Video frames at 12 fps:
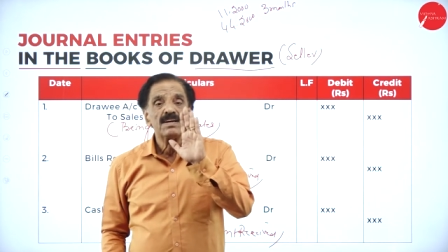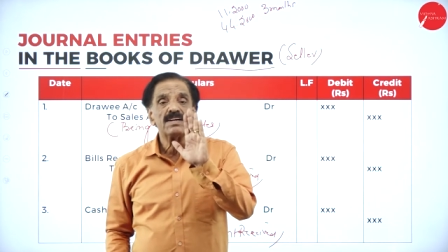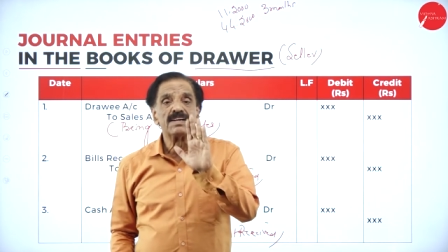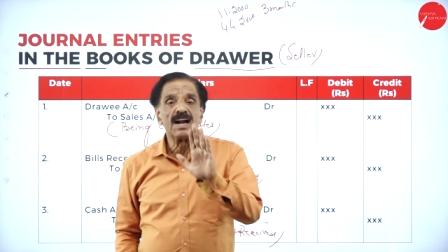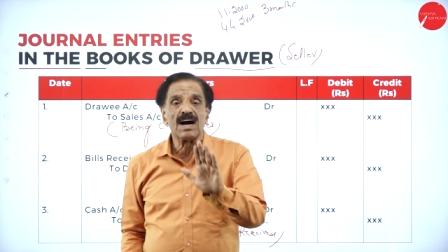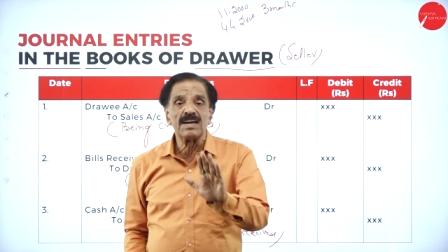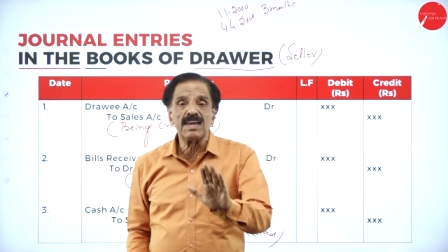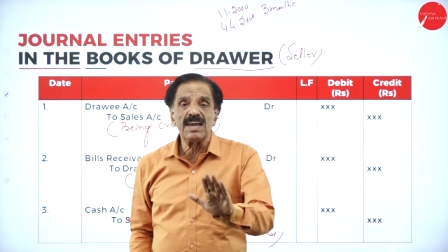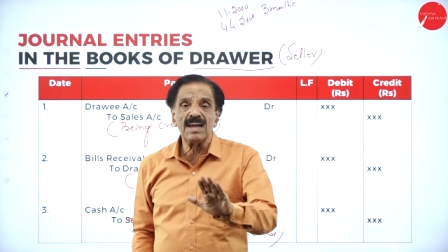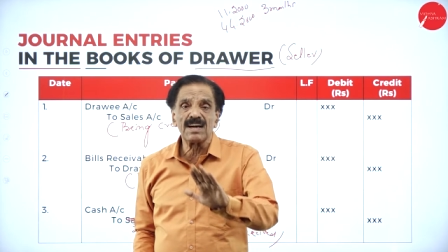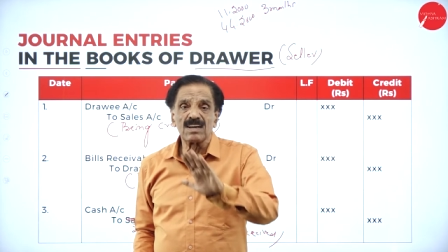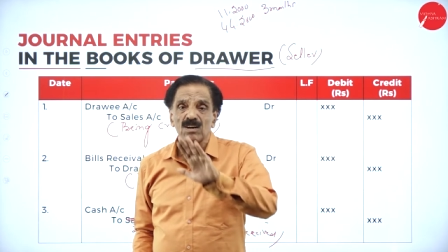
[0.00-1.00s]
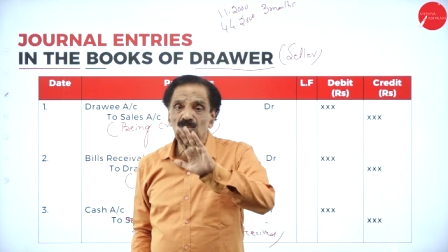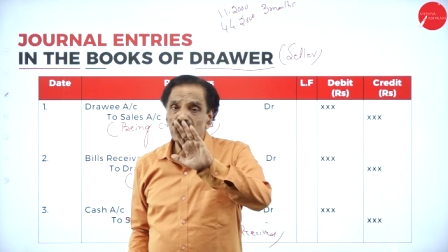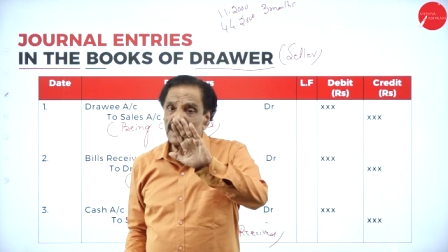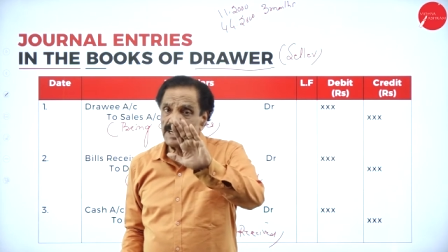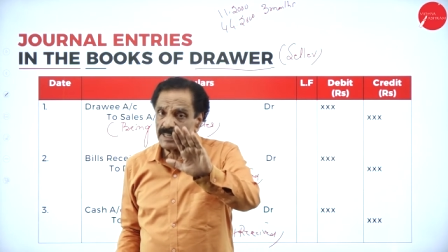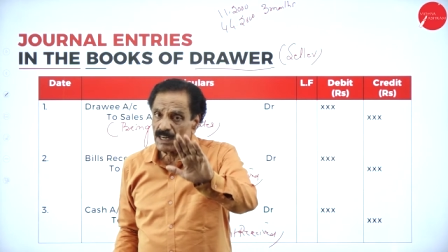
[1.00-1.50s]
Drawer account
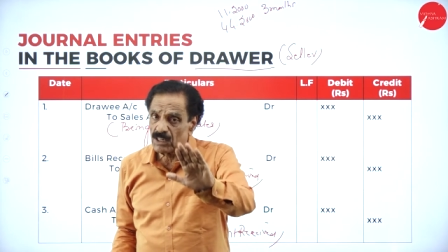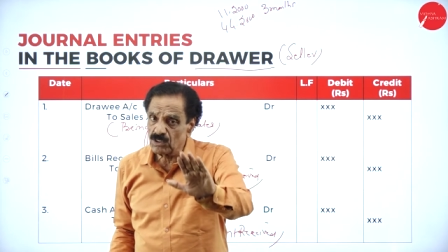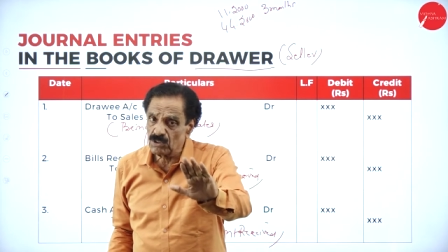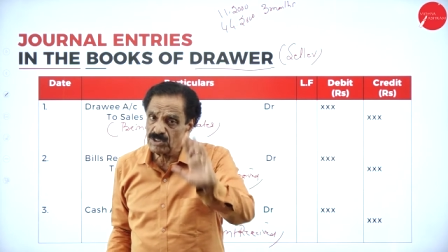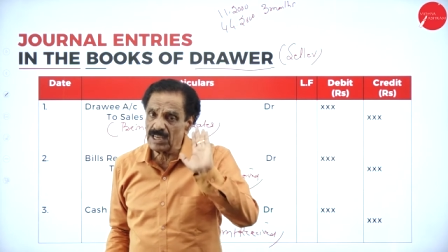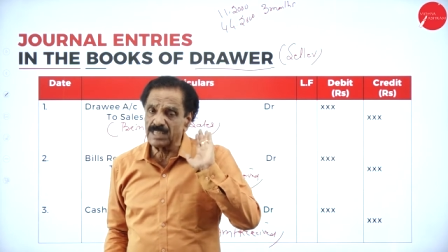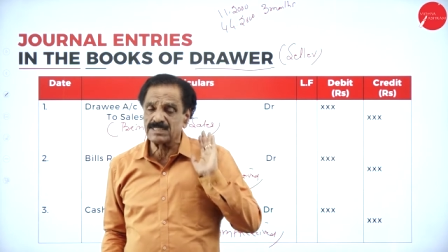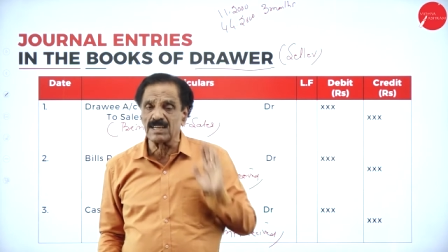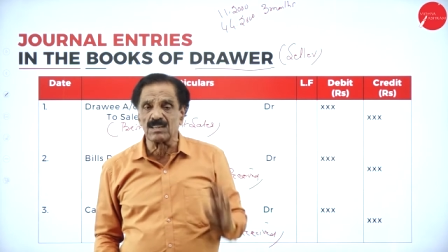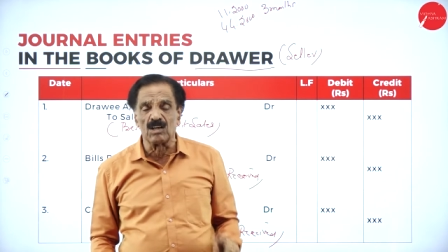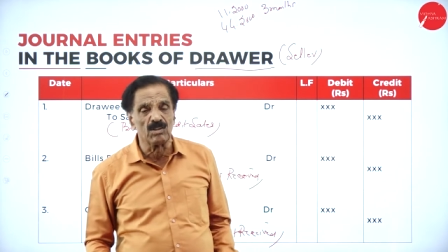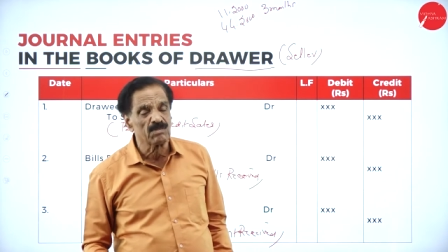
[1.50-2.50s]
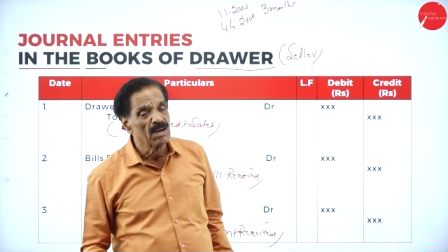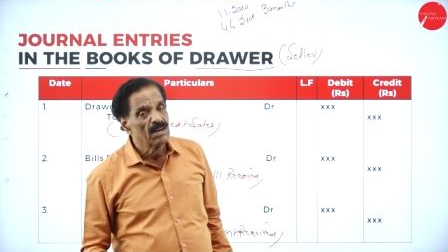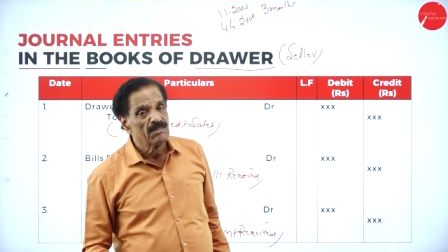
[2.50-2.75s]
data to sales account.